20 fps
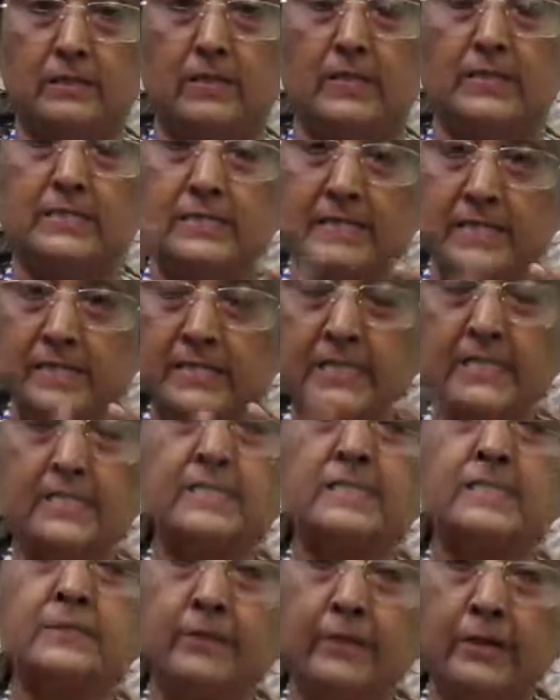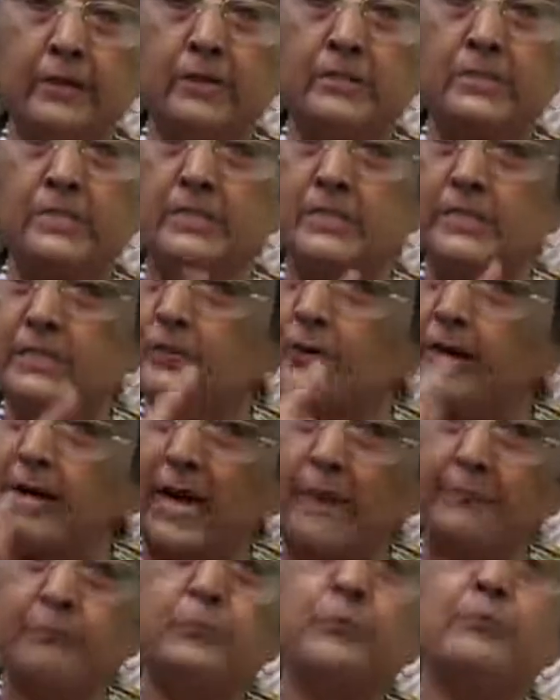Since it is velocity, I
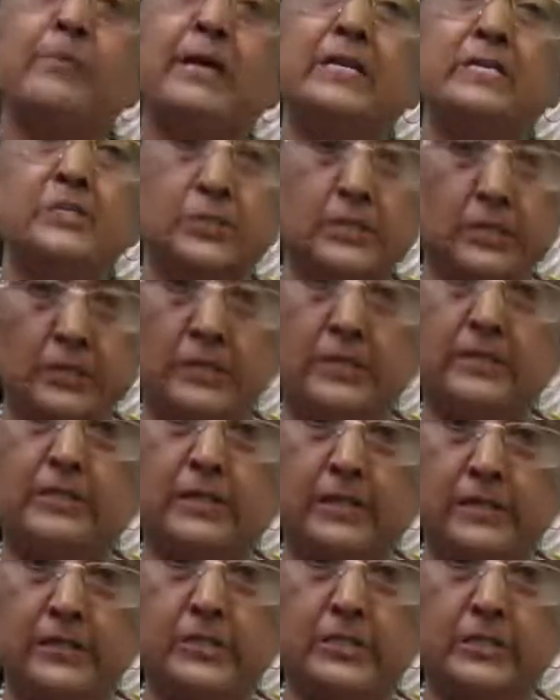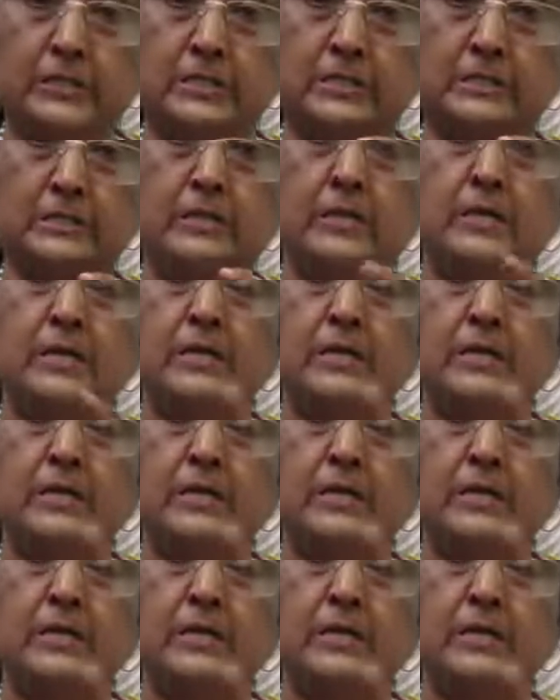have to mention the directions.